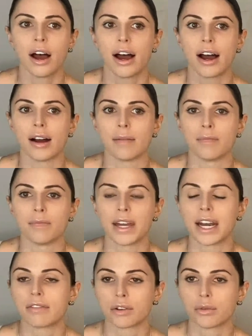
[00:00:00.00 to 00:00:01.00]
And
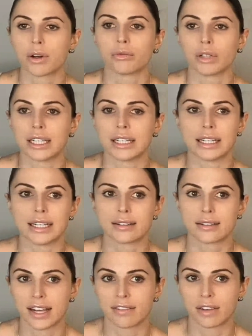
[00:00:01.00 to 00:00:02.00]
everyone really
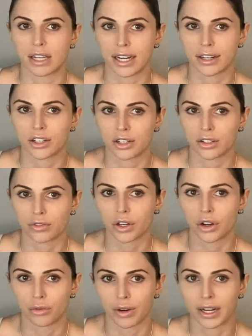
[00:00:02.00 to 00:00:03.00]
needs safe connections for
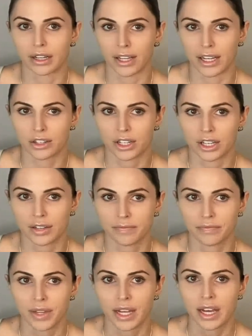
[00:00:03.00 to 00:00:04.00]
co-regulation.